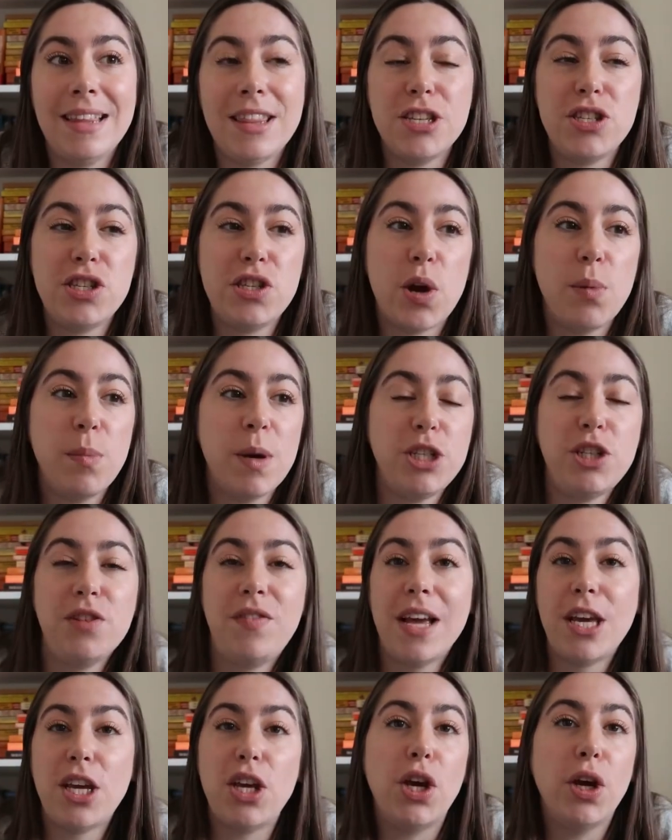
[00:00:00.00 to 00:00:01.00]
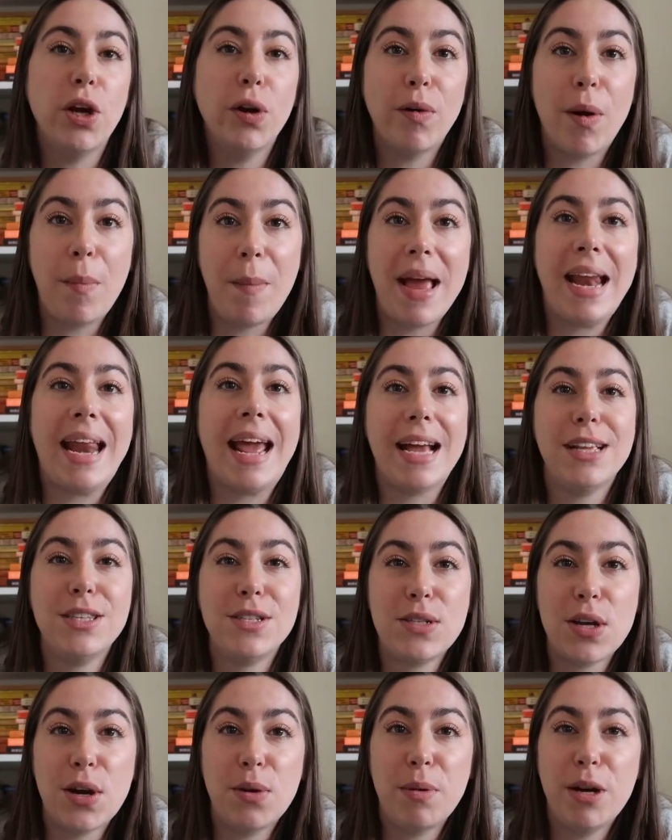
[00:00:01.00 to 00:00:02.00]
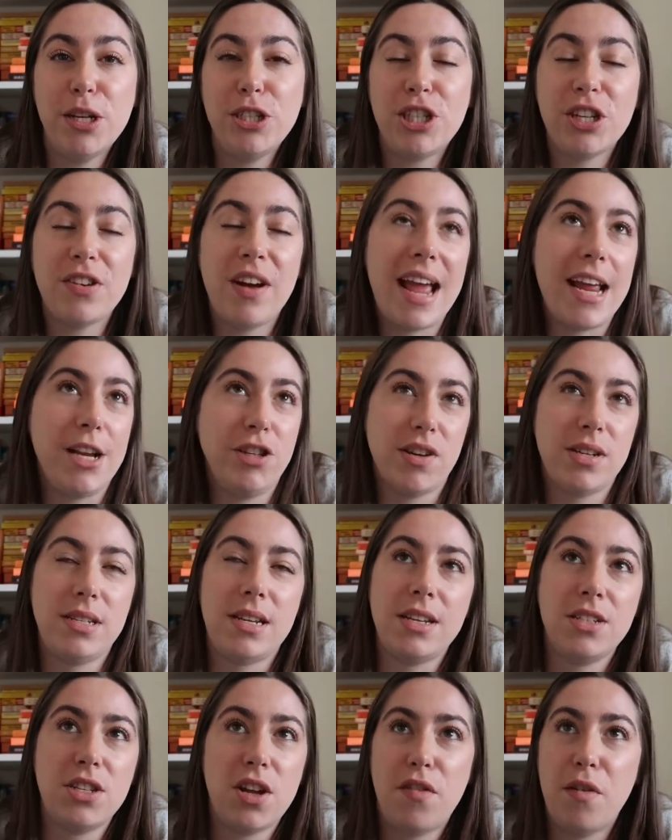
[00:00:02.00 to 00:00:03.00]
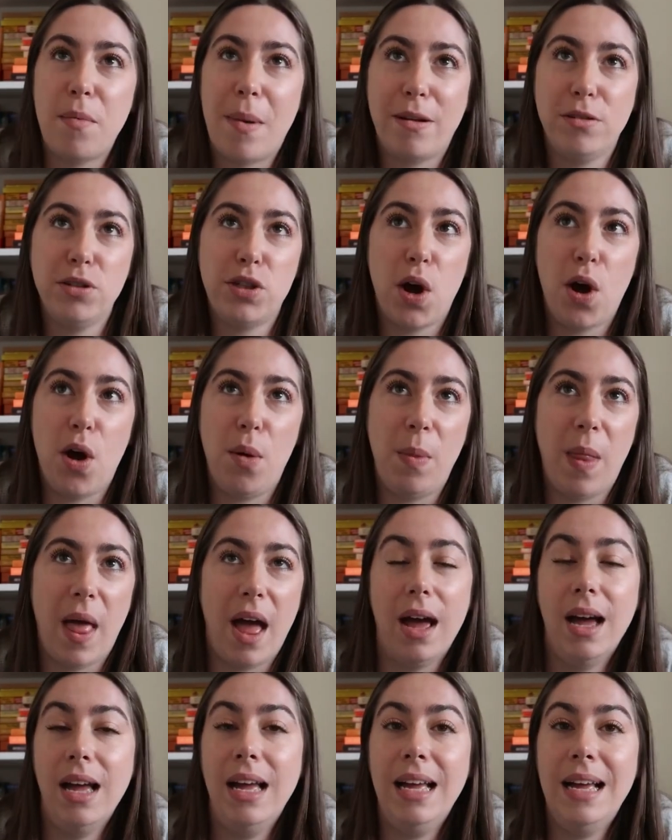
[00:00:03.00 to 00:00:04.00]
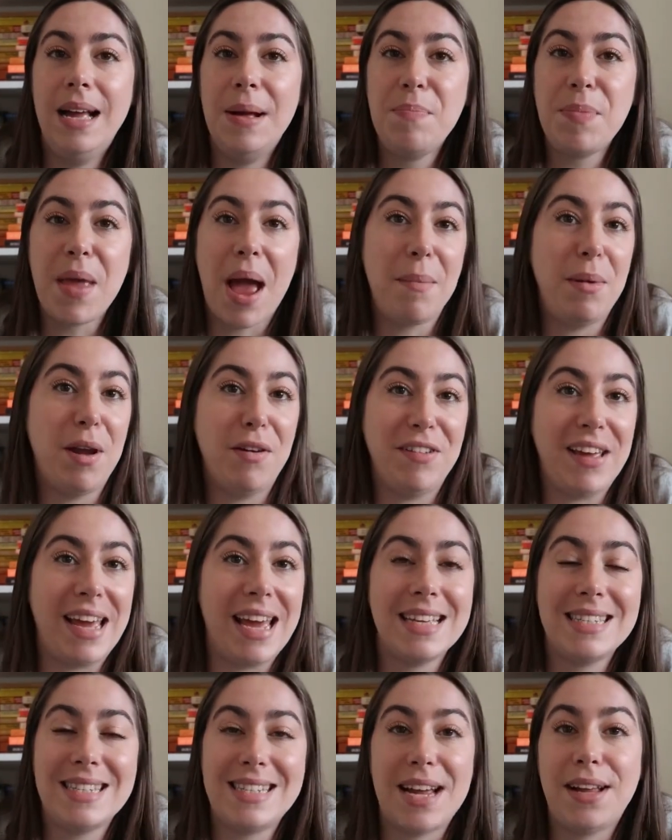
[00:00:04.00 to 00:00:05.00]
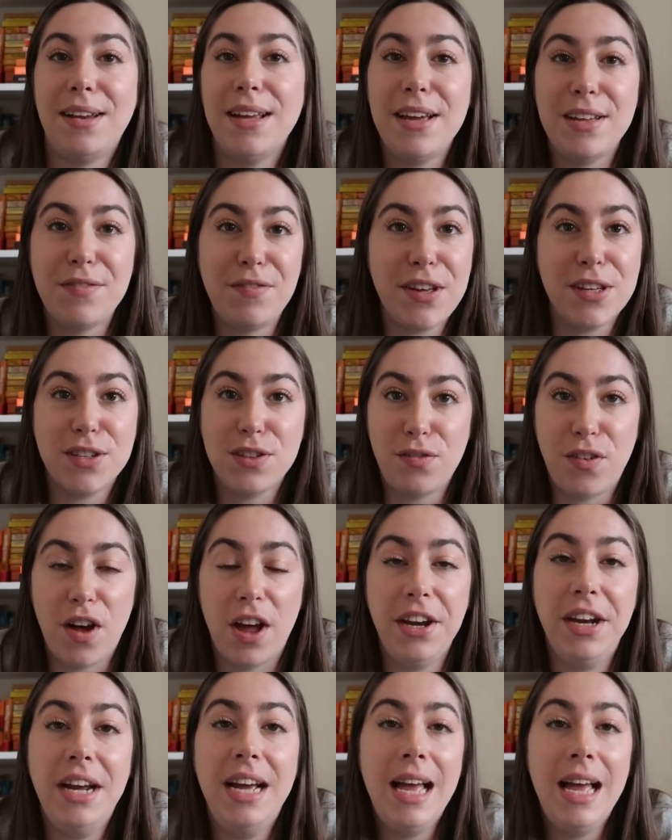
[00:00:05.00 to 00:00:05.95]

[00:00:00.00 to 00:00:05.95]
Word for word: there's so much of like Europe in it and so much interesting stuff about Tom that I'm loving it still. It feels fun.